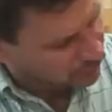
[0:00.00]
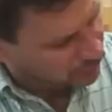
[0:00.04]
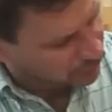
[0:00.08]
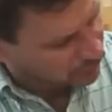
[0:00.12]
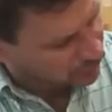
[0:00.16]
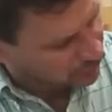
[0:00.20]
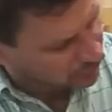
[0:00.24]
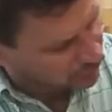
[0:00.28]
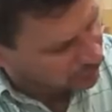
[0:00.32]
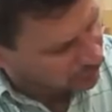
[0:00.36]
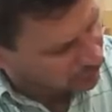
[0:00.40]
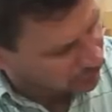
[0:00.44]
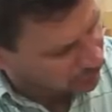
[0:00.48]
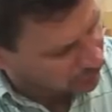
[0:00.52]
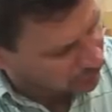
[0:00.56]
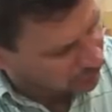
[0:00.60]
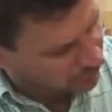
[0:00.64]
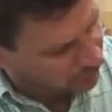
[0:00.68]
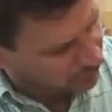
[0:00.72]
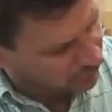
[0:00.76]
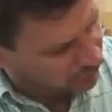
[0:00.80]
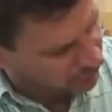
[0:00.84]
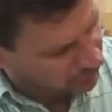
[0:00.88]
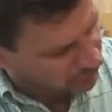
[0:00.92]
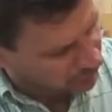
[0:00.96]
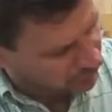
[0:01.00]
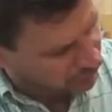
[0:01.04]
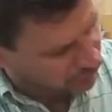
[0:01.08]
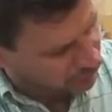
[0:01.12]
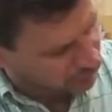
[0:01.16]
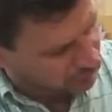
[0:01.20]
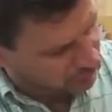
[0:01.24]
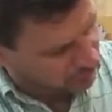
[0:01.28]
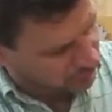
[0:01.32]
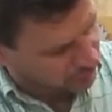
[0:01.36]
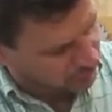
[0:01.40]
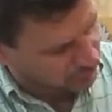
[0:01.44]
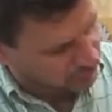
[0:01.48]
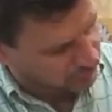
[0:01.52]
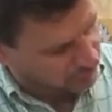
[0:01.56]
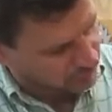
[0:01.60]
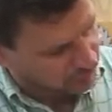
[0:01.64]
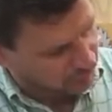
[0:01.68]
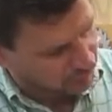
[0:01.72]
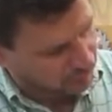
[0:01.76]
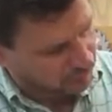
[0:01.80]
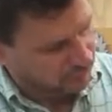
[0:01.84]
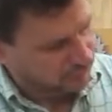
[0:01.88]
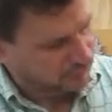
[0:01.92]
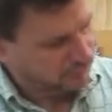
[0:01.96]

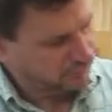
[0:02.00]
[no speech]